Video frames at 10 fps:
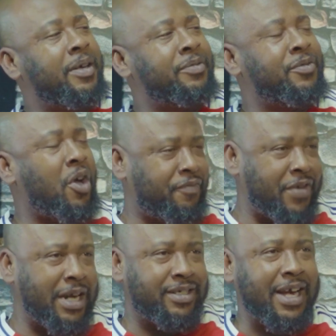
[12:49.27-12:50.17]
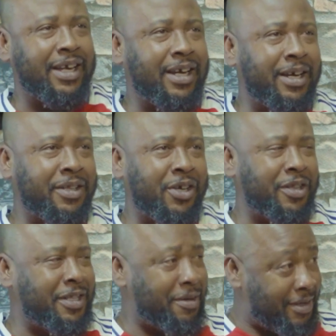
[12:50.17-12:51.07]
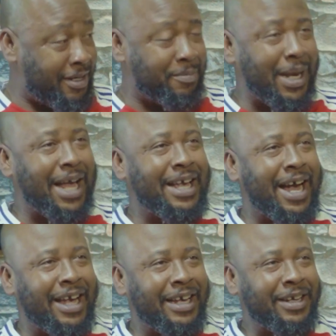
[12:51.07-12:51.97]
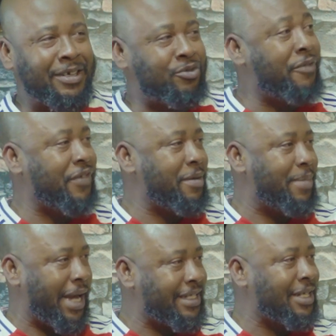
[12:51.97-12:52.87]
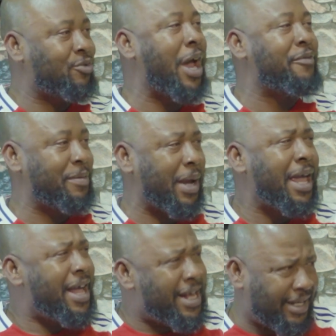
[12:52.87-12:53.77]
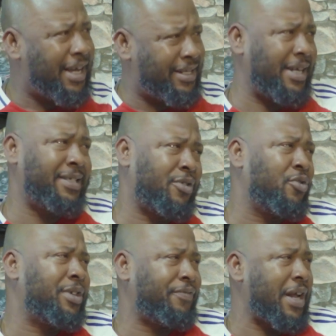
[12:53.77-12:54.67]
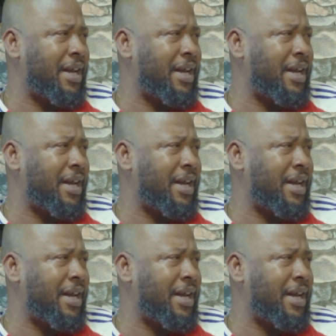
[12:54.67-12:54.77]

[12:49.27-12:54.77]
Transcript: Not Van Dijk. The black guy, Gravenberch. Is it Gravenberch? He's a good defender.